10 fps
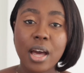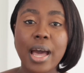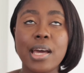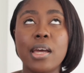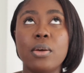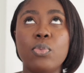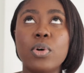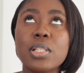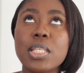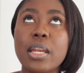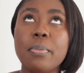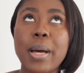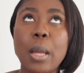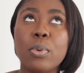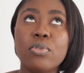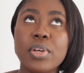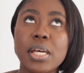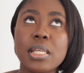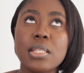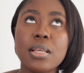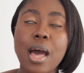I wanted a Bible verse